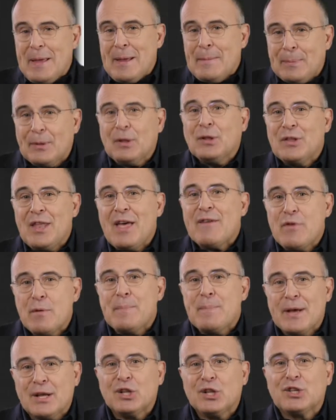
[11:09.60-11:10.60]
people never
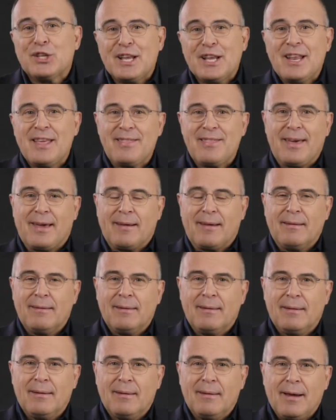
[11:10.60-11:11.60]
build anything.
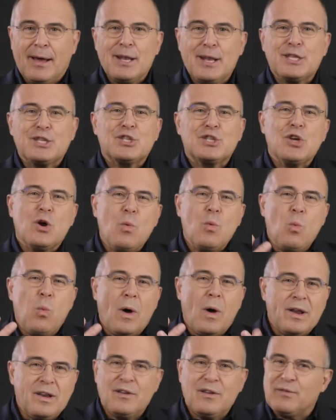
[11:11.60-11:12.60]
And it's so
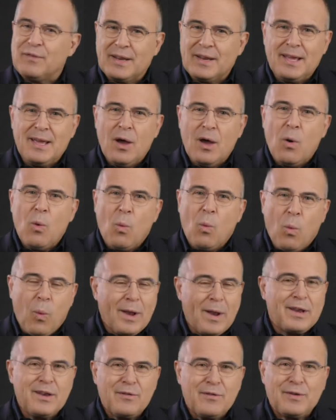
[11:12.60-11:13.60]
wonderfully
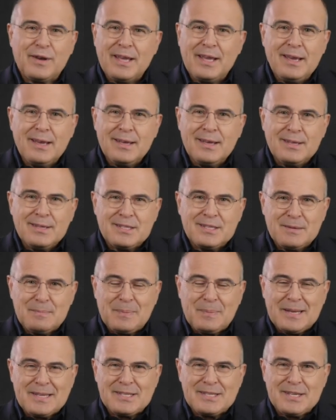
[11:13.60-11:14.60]

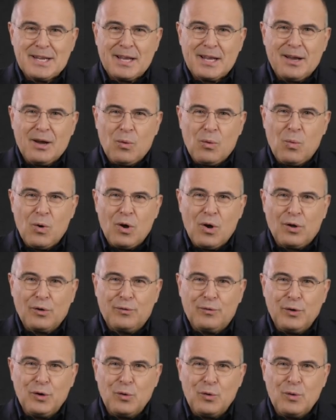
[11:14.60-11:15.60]
simplistic a
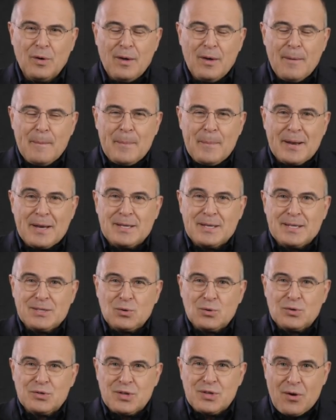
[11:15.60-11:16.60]
worldview, but it
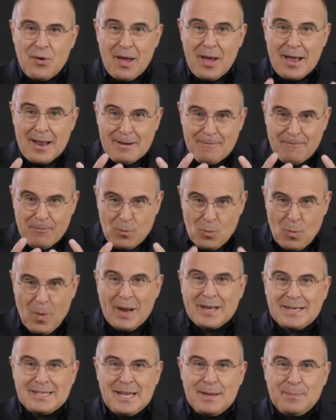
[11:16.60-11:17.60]
is also
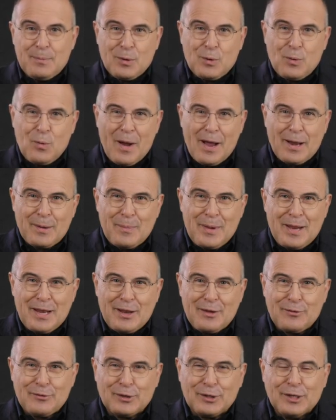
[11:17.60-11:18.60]
quite deep and quite
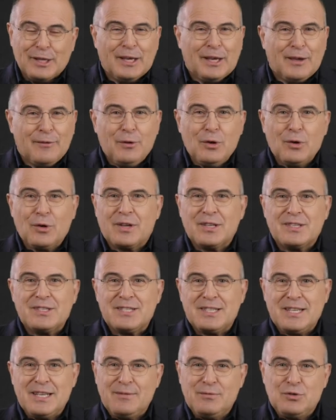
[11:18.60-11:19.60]
meaningful. If you look at
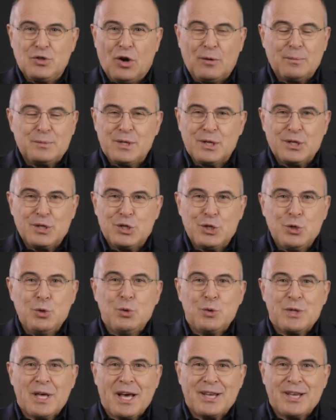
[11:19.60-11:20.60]
Steve Jobs in
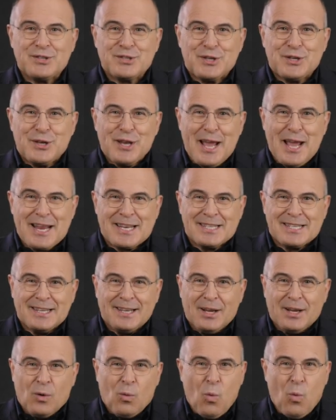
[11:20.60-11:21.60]
2008,
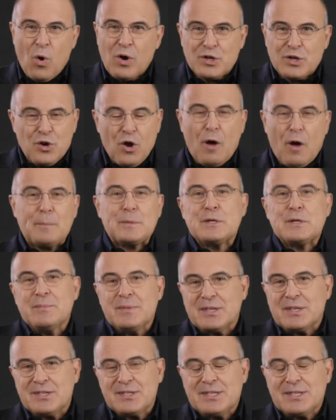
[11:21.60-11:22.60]
what an
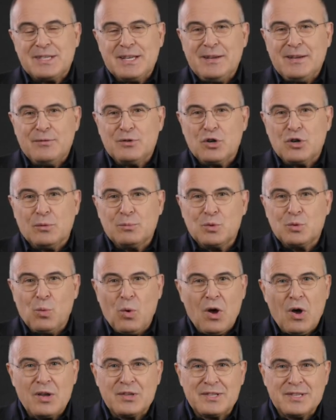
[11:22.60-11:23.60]
optimist Steve Jobs
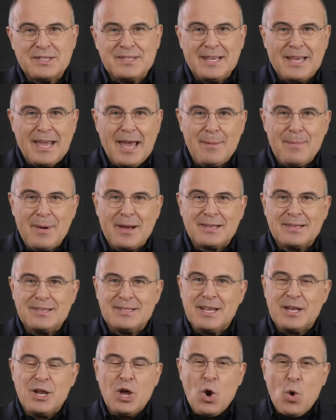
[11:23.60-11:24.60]
was as he came out
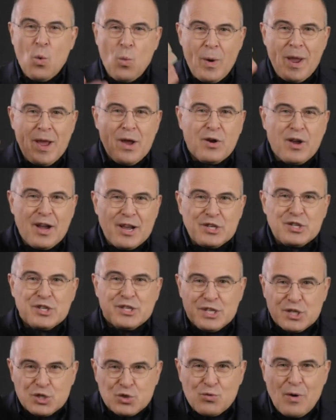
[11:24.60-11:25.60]
and said, we're going to
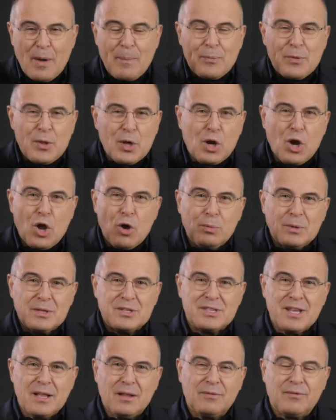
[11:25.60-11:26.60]
disrupt the global
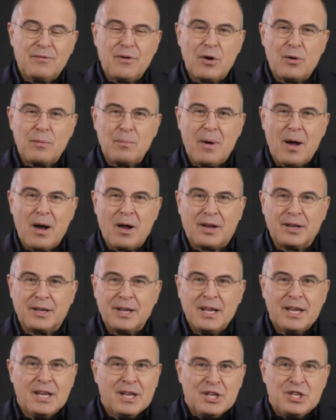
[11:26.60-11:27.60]
cell phone
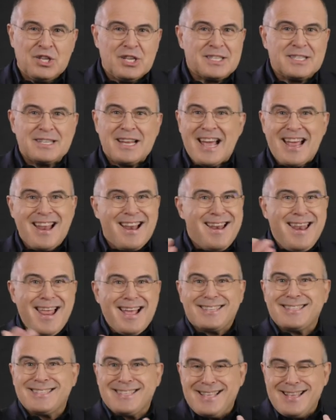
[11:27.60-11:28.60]
market. Just
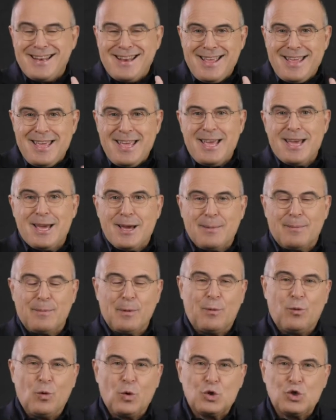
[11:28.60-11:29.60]
less than a year
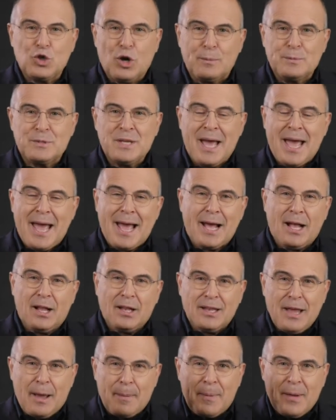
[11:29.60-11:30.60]
before Jobs
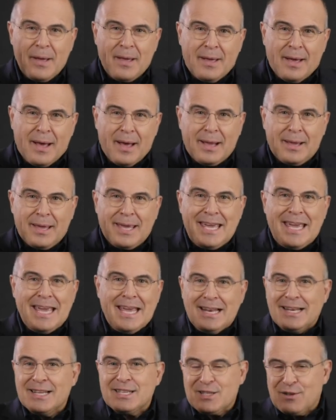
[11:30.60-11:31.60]
held up a
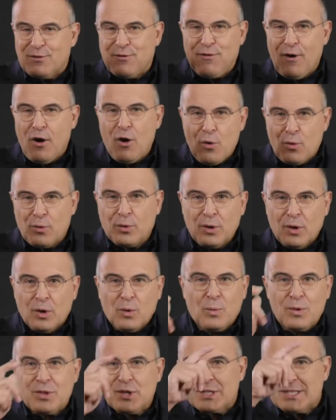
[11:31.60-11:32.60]
keyless phone
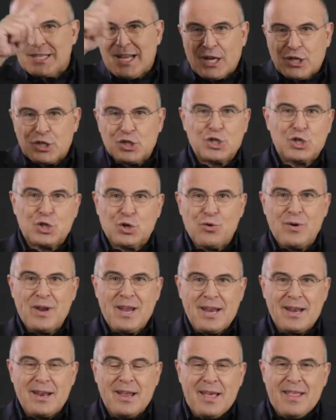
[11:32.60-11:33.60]
with a touch
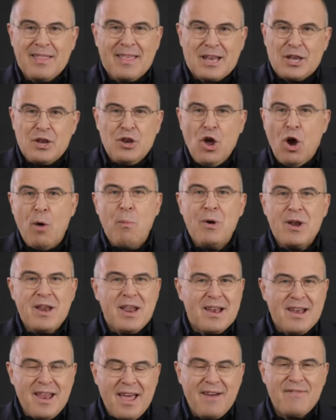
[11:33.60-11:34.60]
screen that
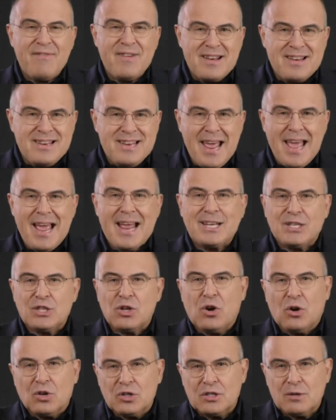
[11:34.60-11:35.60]
nobody had ever dared
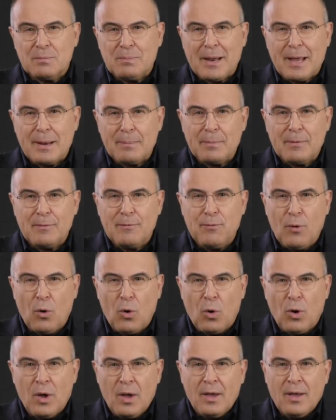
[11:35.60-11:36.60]
to contemplate
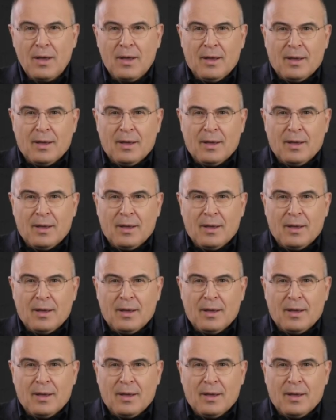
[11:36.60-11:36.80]
before,